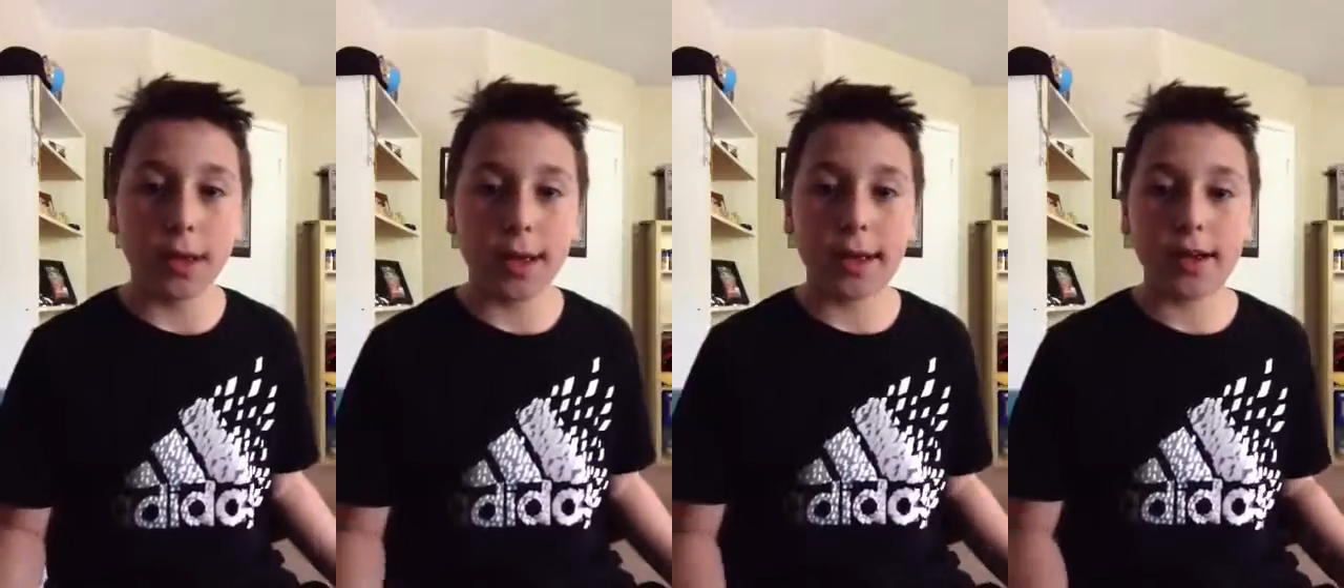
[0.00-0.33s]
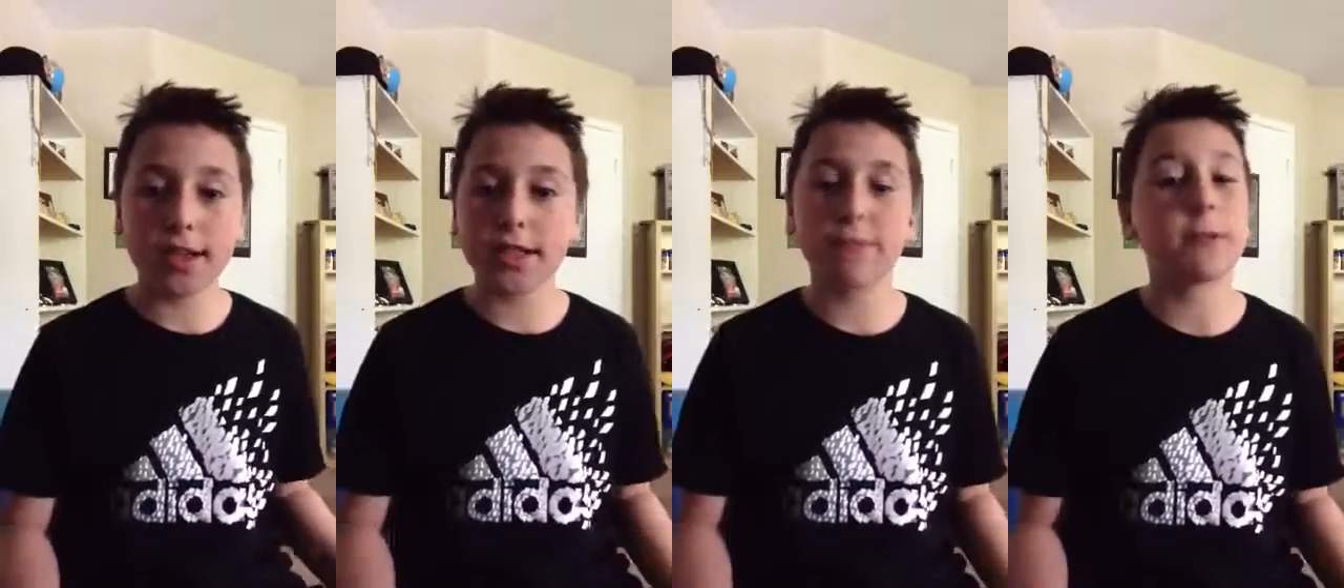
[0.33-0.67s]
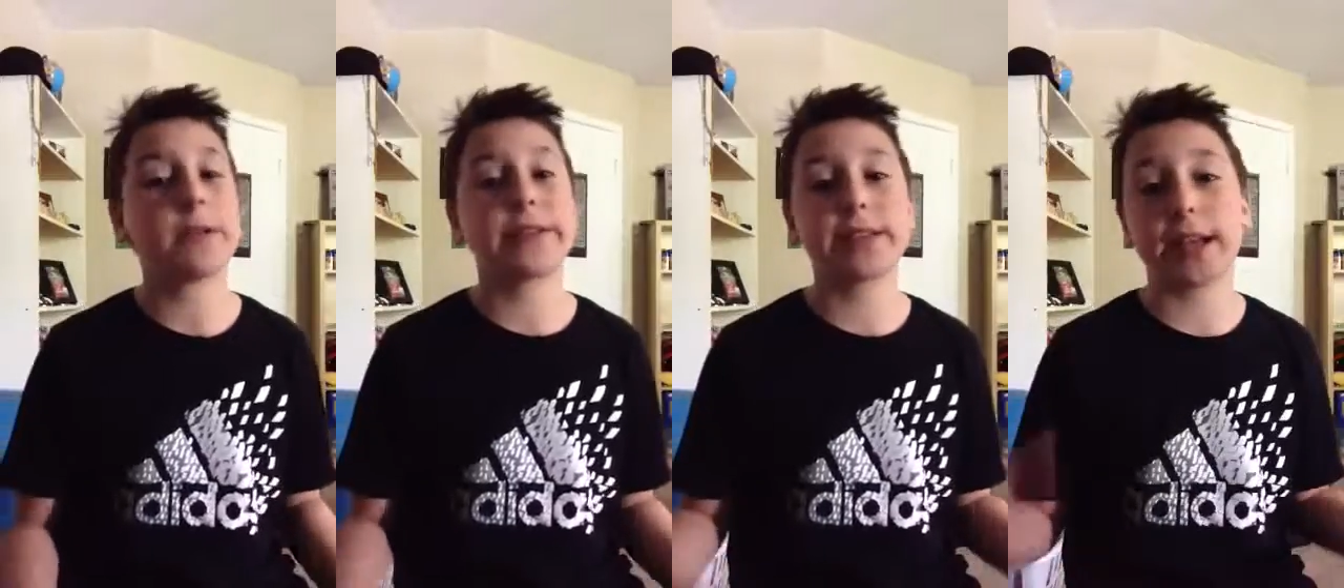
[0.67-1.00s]
and I just
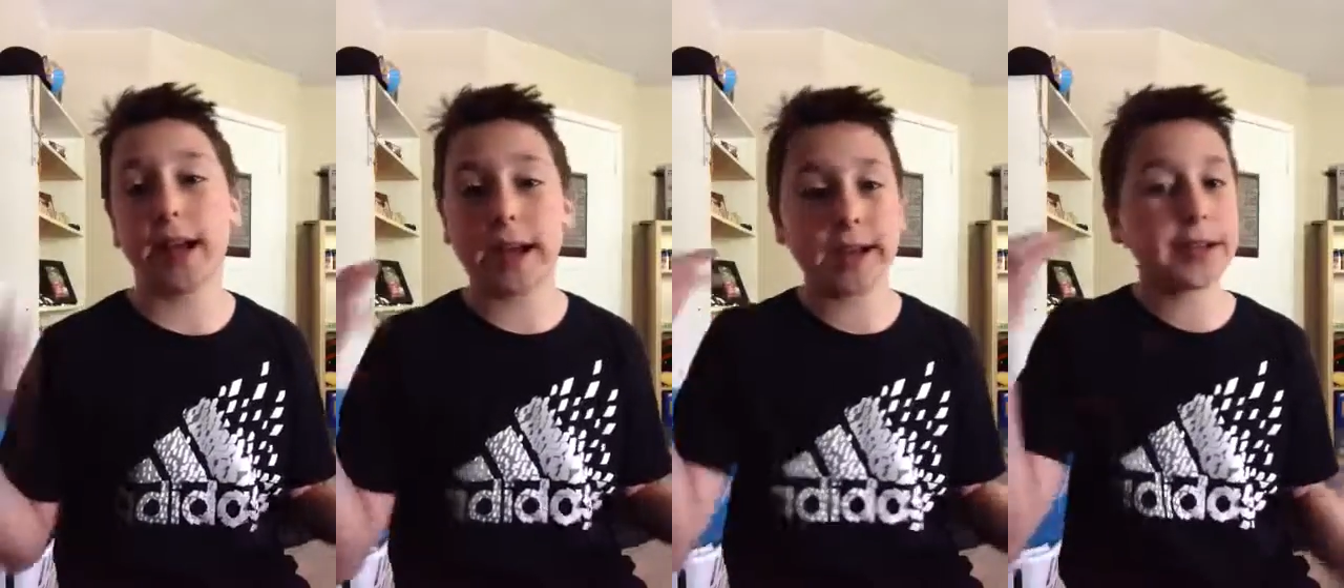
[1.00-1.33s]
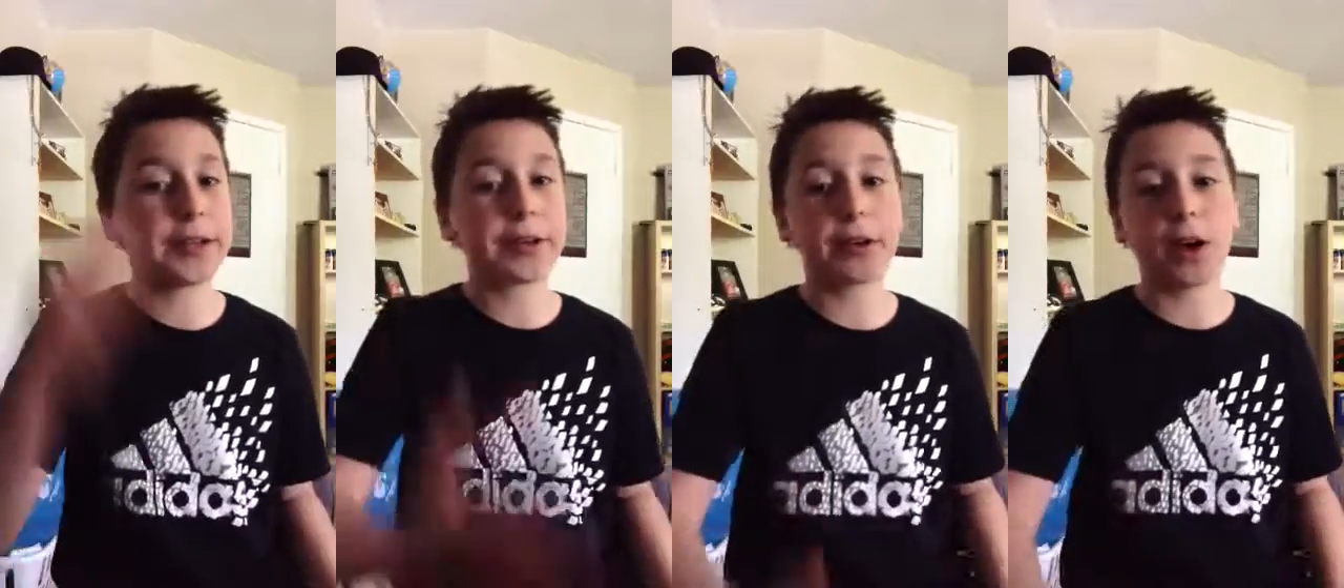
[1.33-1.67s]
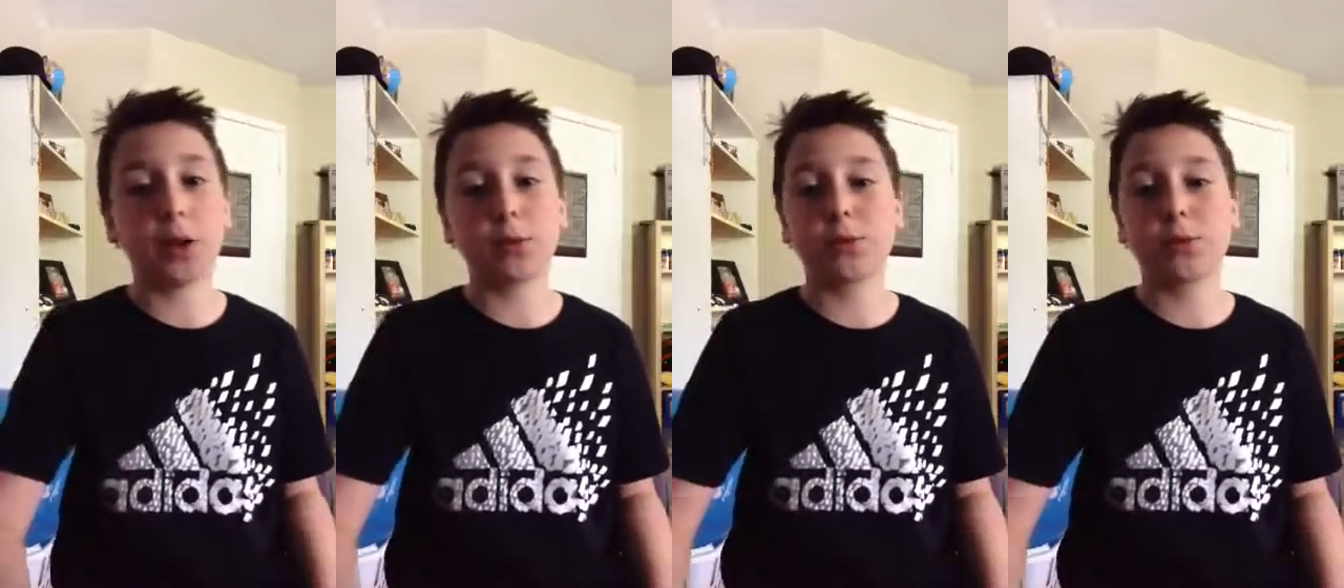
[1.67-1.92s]
want to say I need your help,